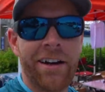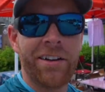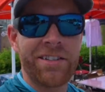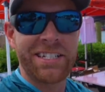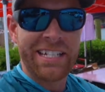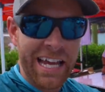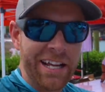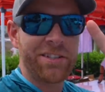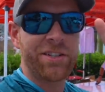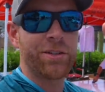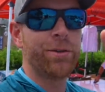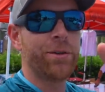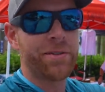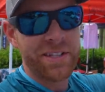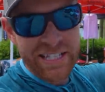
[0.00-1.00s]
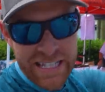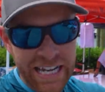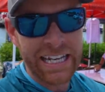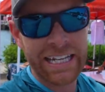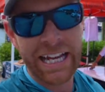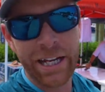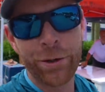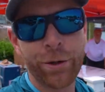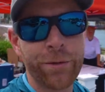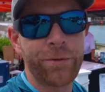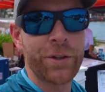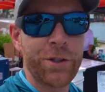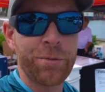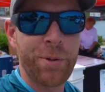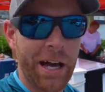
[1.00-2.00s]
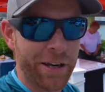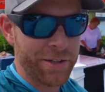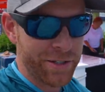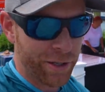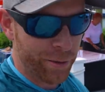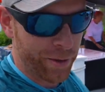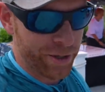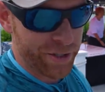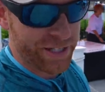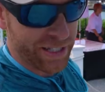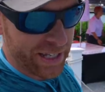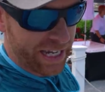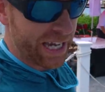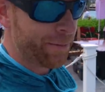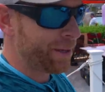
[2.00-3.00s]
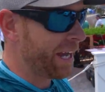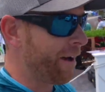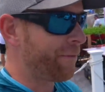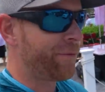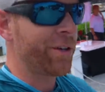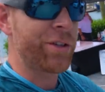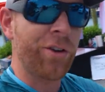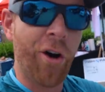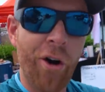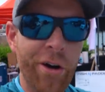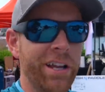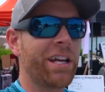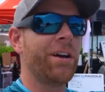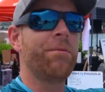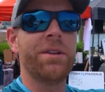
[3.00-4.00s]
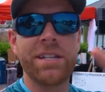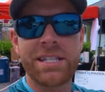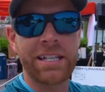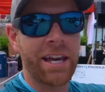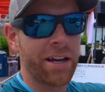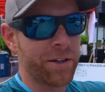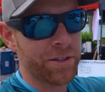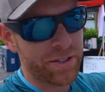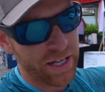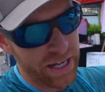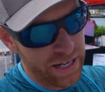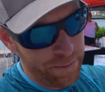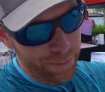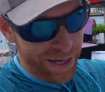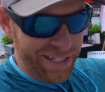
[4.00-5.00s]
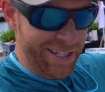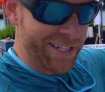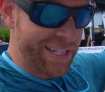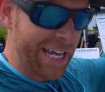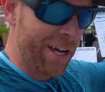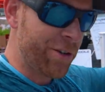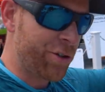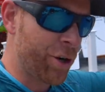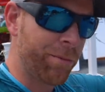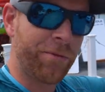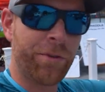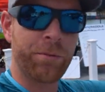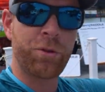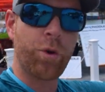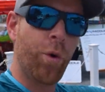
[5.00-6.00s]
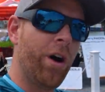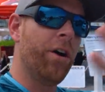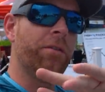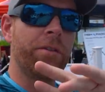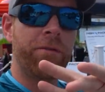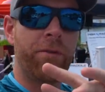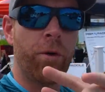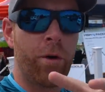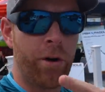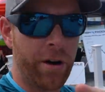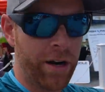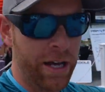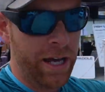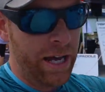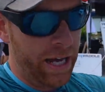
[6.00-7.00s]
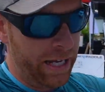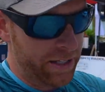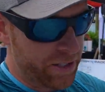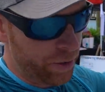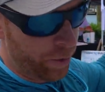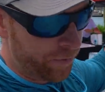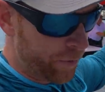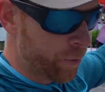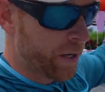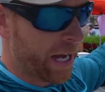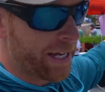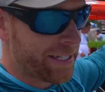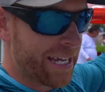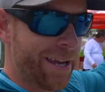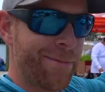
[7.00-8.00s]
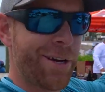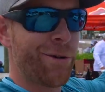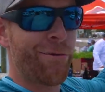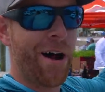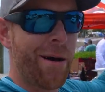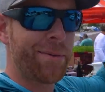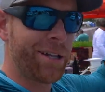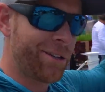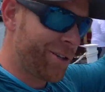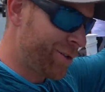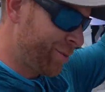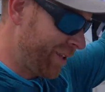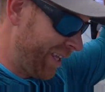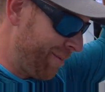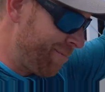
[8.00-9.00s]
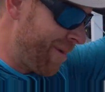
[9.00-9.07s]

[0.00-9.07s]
on day two of the second annual Fish and Paddle Saltwater Slam. We got fish already coming to the scales. Basically, the scales are open from 12 to 4. And so if you guys came in, Rob English with a